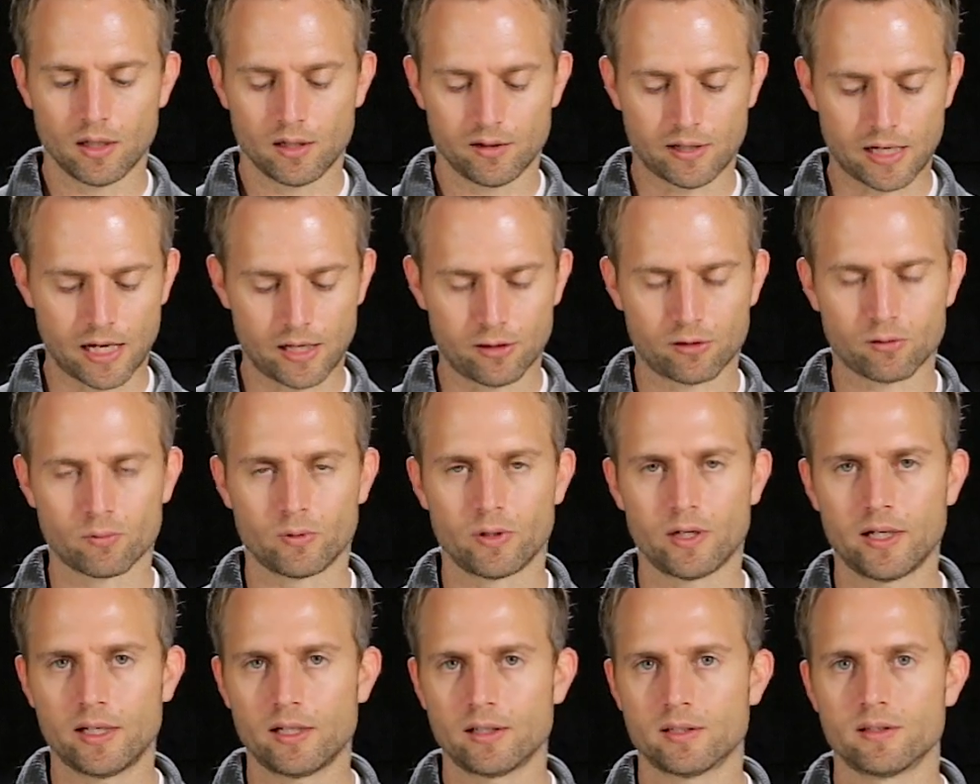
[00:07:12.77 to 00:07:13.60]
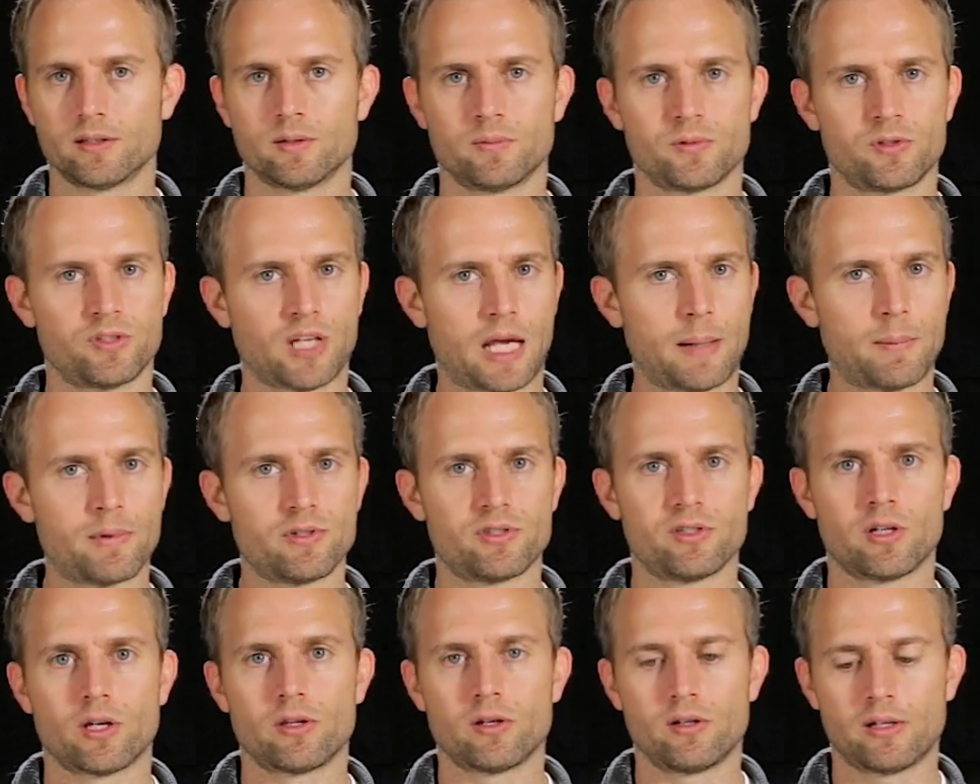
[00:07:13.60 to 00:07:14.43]
Day 3, same as
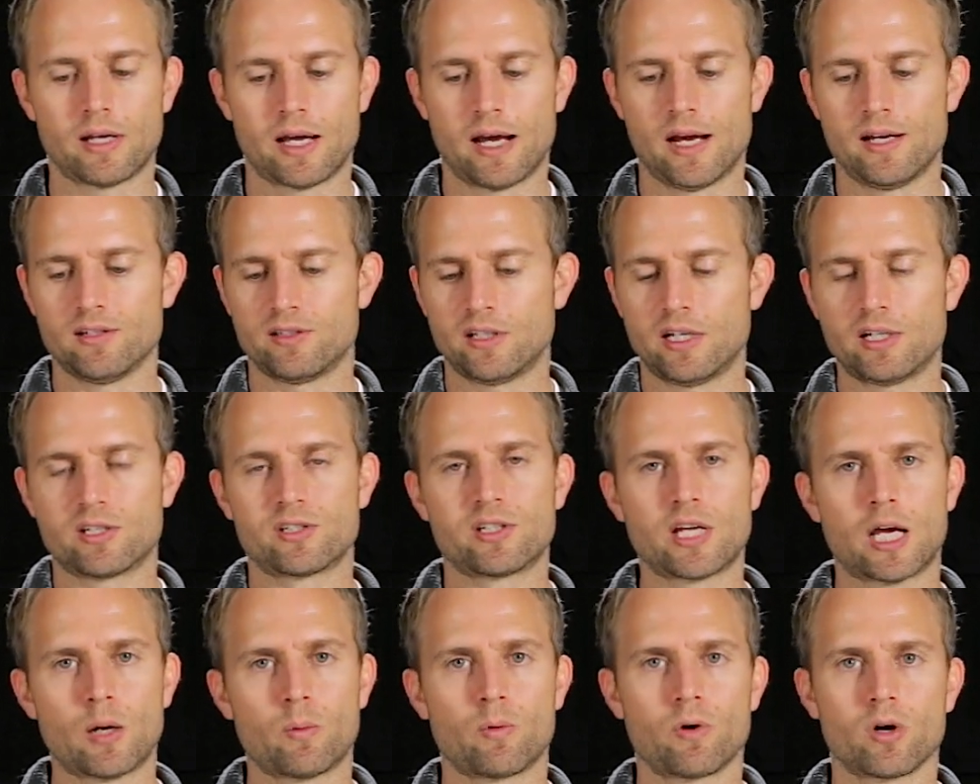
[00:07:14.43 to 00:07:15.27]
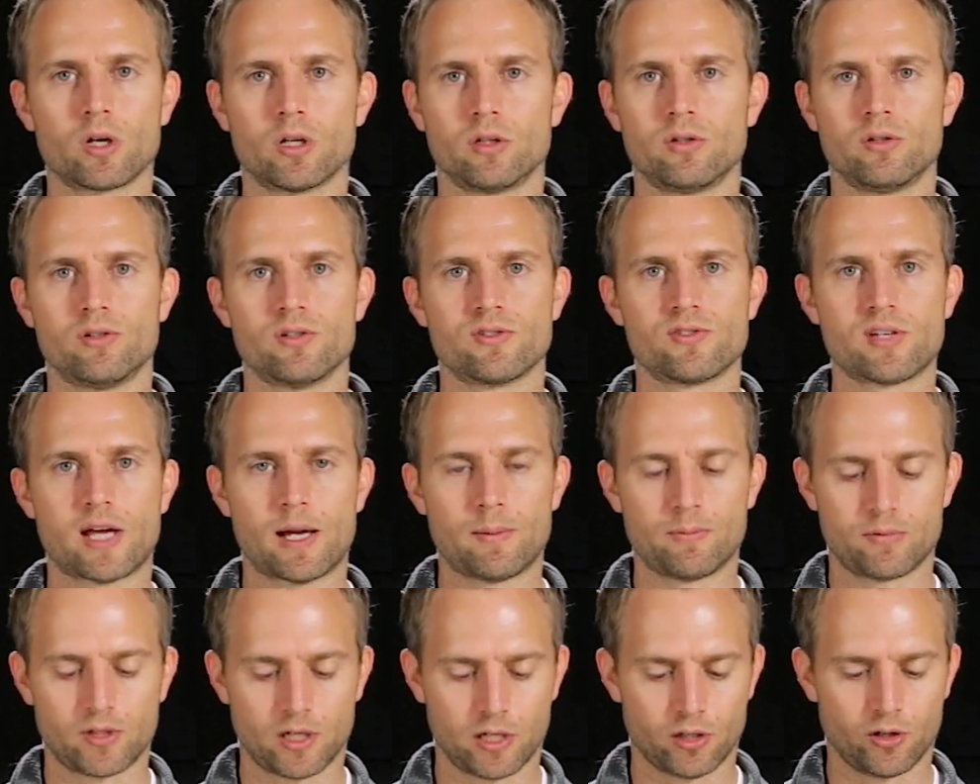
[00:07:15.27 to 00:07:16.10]
the other days. Each day we're going to do the
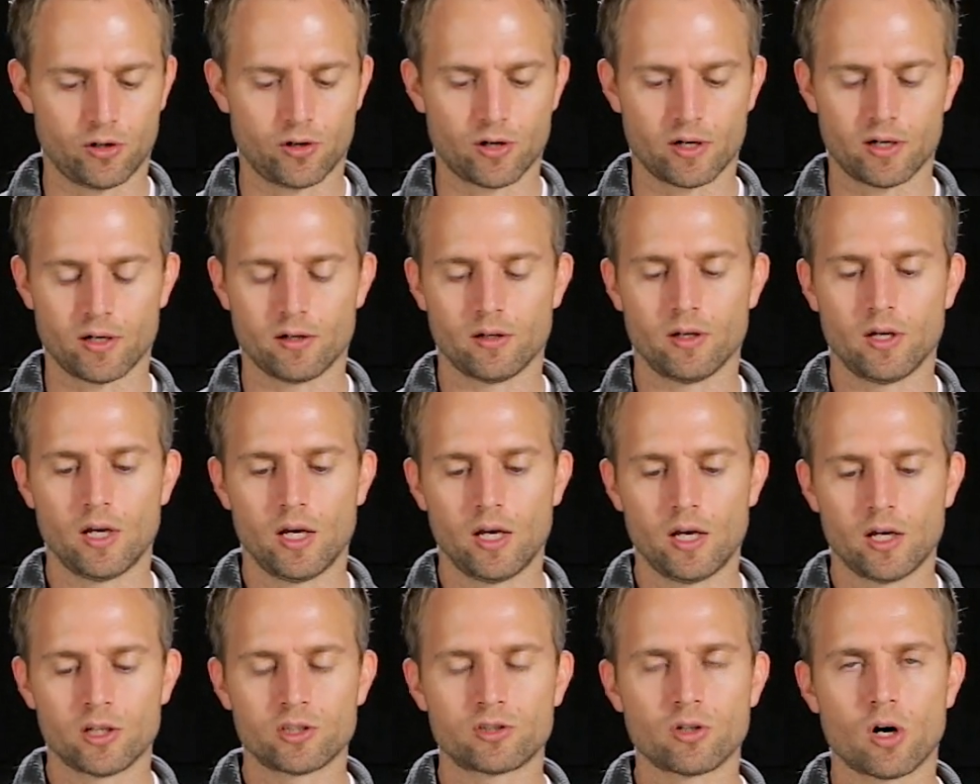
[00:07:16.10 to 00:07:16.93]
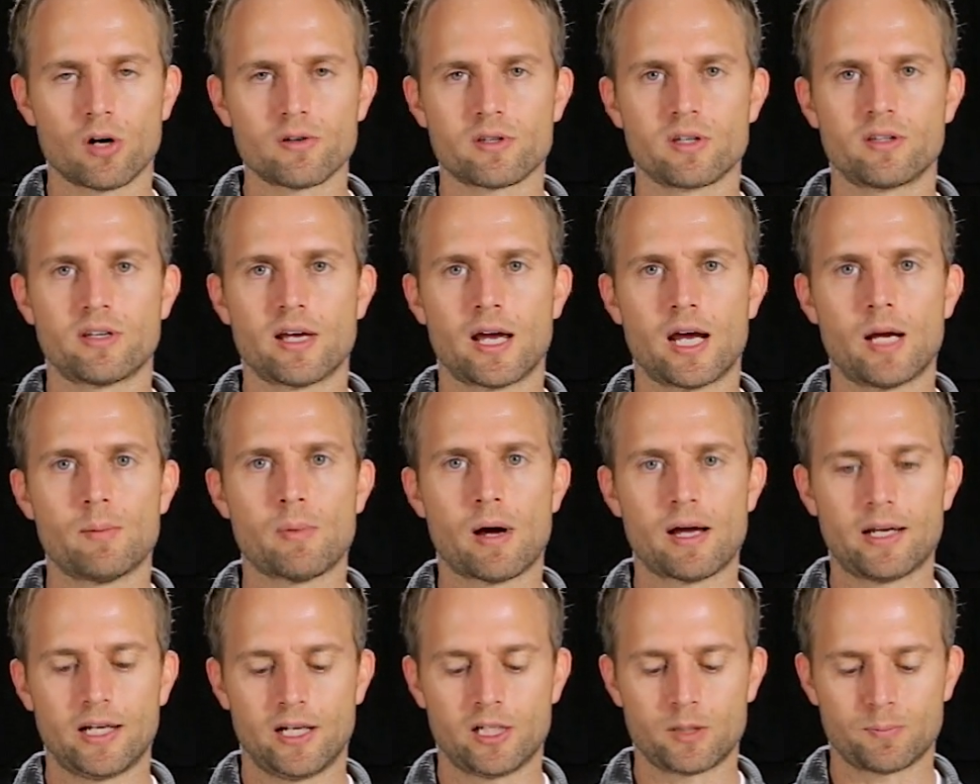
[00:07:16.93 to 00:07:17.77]
same thing. You're going to start the day
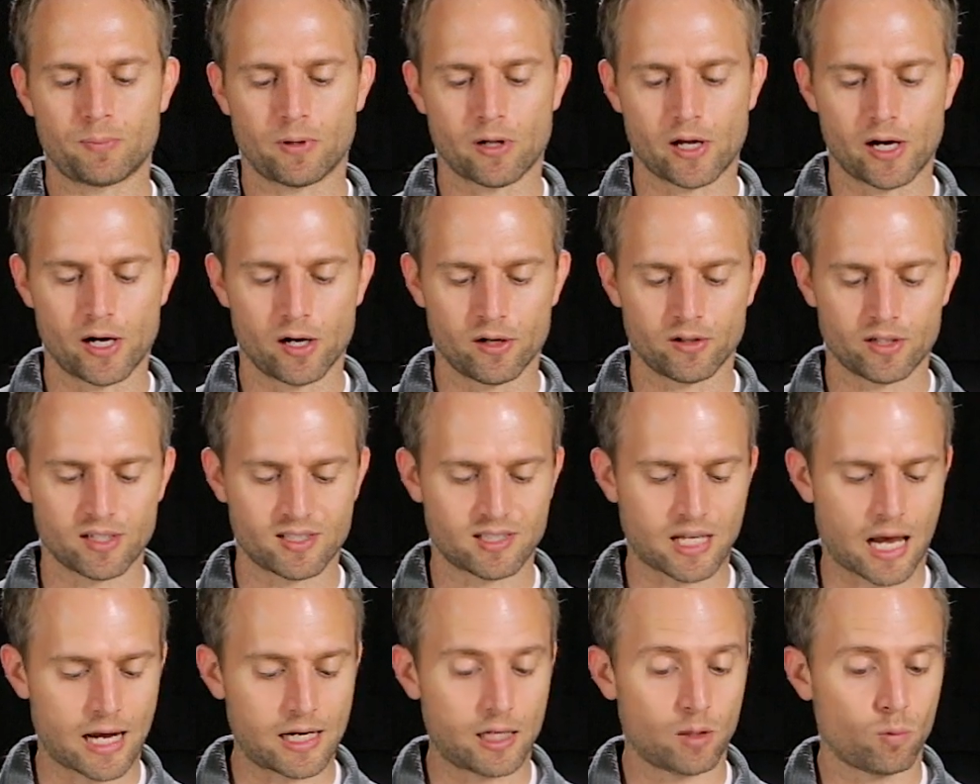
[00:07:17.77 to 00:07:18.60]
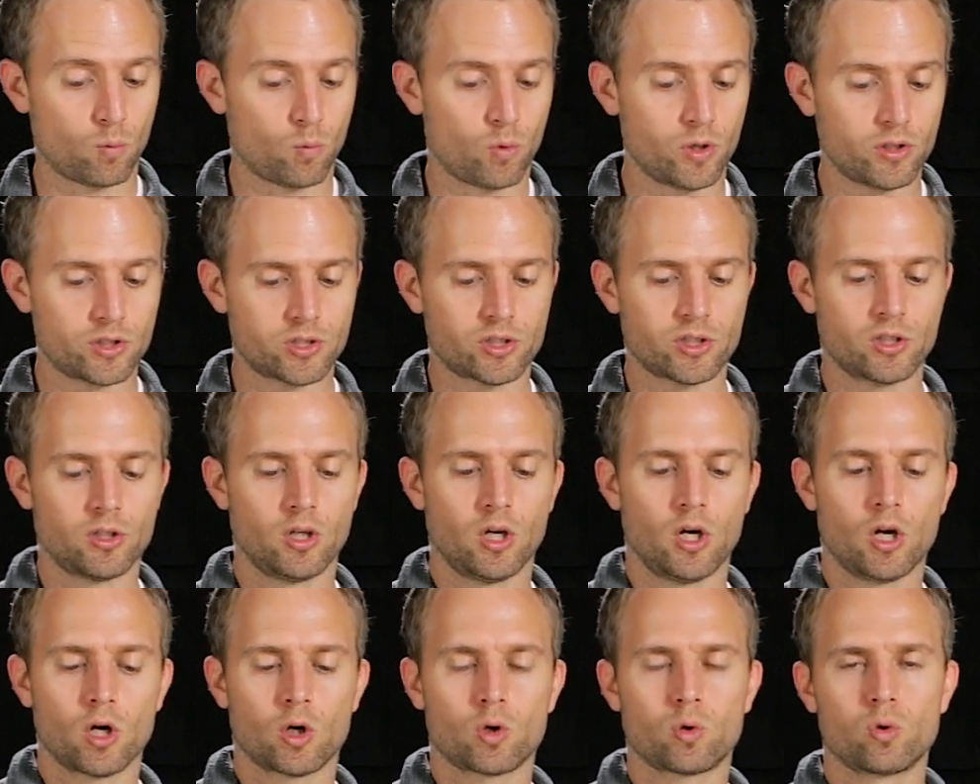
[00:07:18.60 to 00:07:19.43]
by each player deciding which
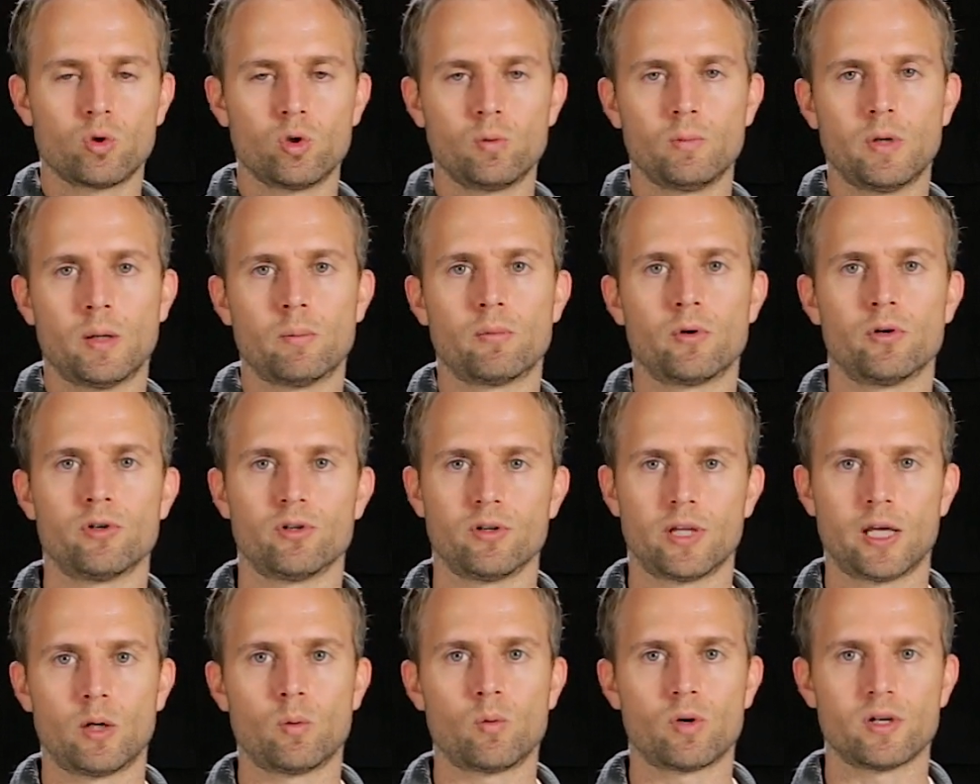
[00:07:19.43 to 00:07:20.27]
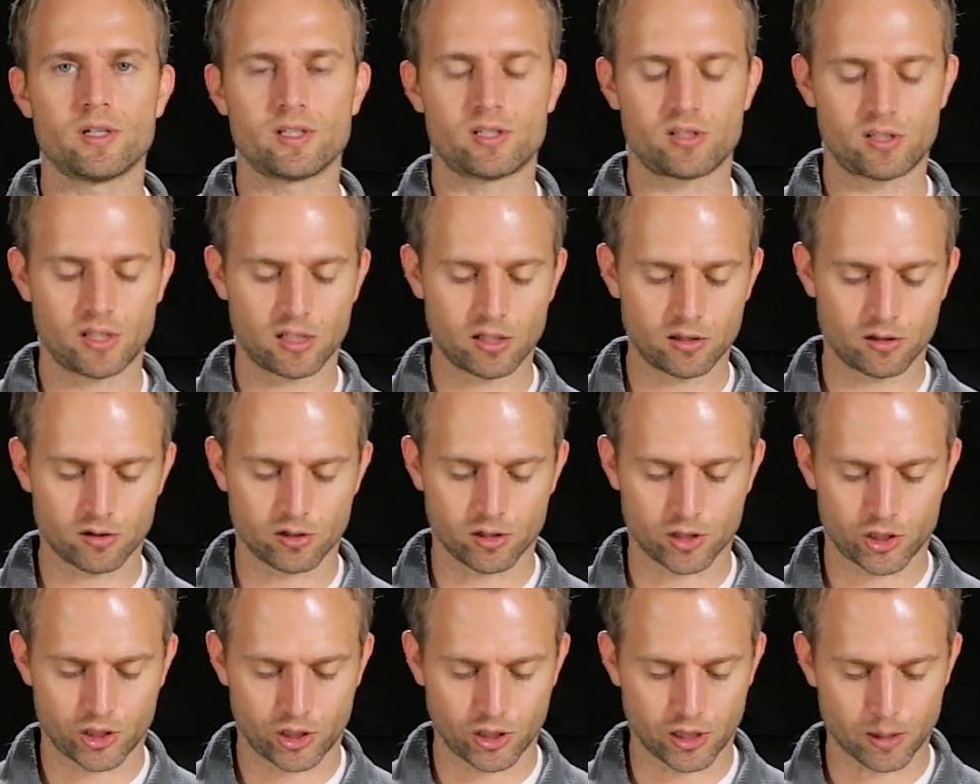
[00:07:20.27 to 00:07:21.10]
crew member do they want to send to
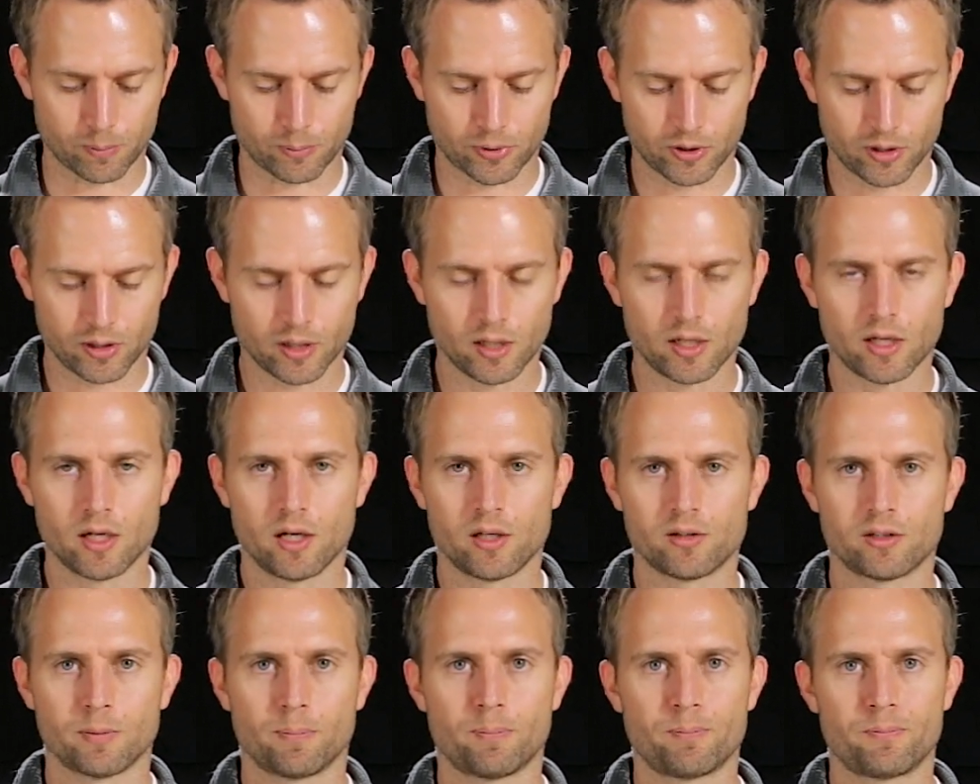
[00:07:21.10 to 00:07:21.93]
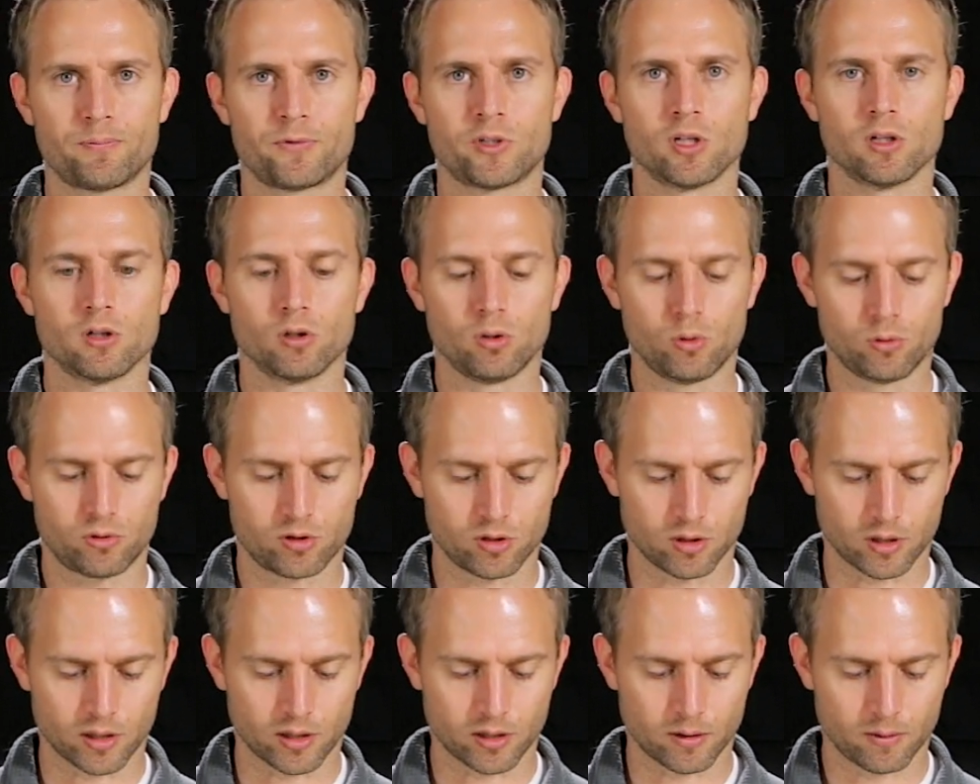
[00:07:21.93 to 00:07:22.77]
the ship to
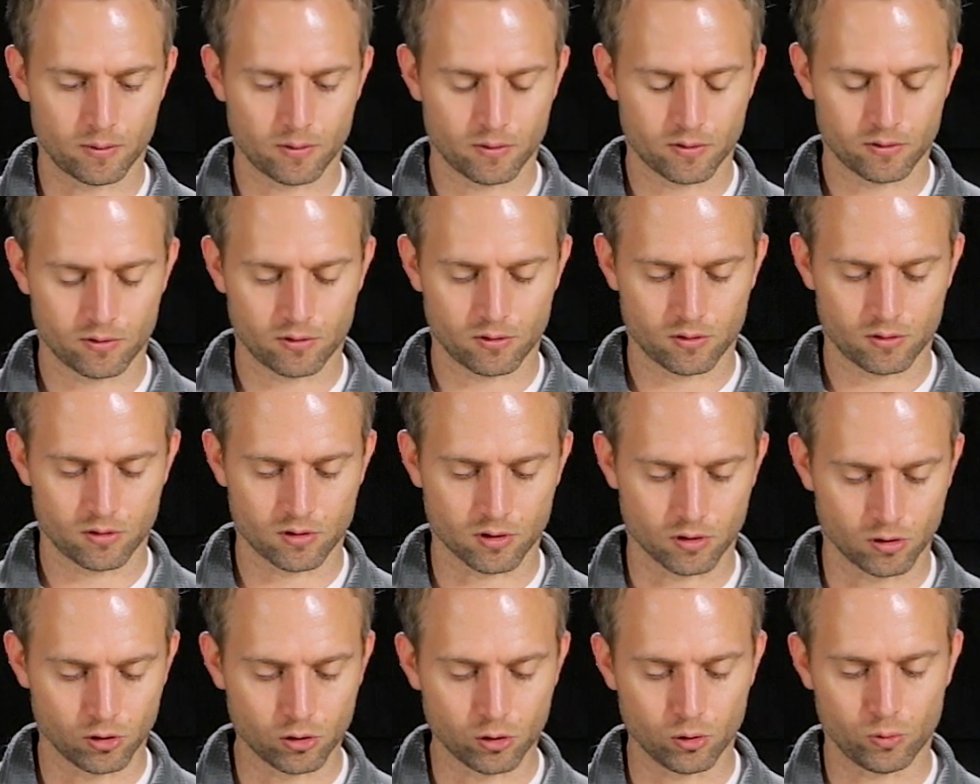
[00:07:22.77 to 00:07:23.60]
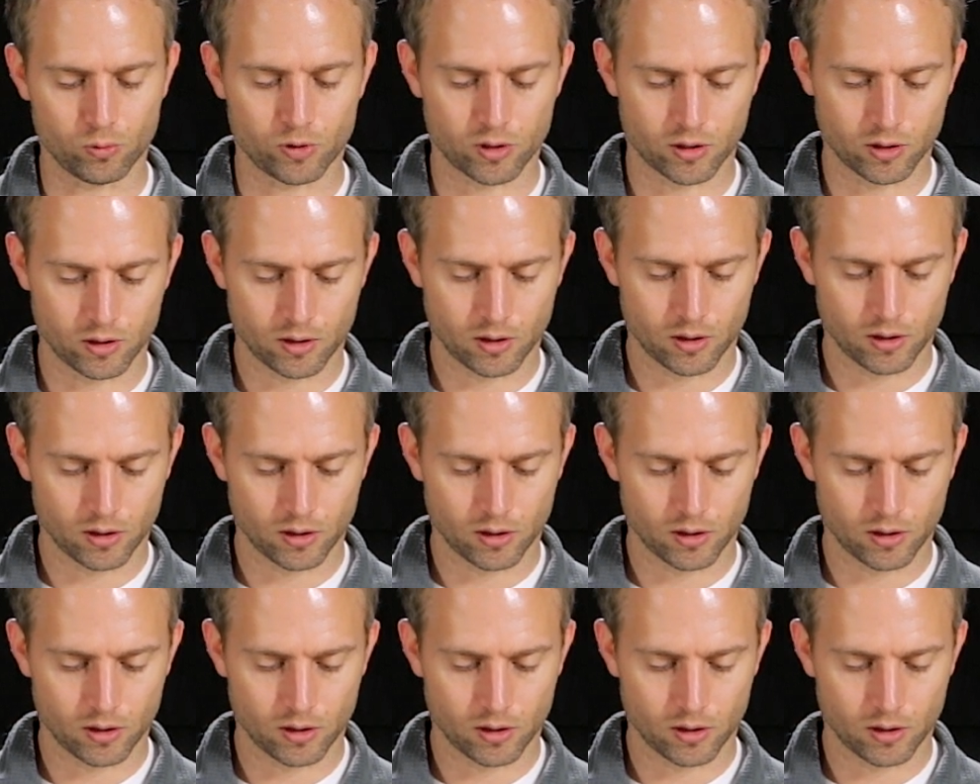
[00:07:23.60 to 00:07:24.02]
loot.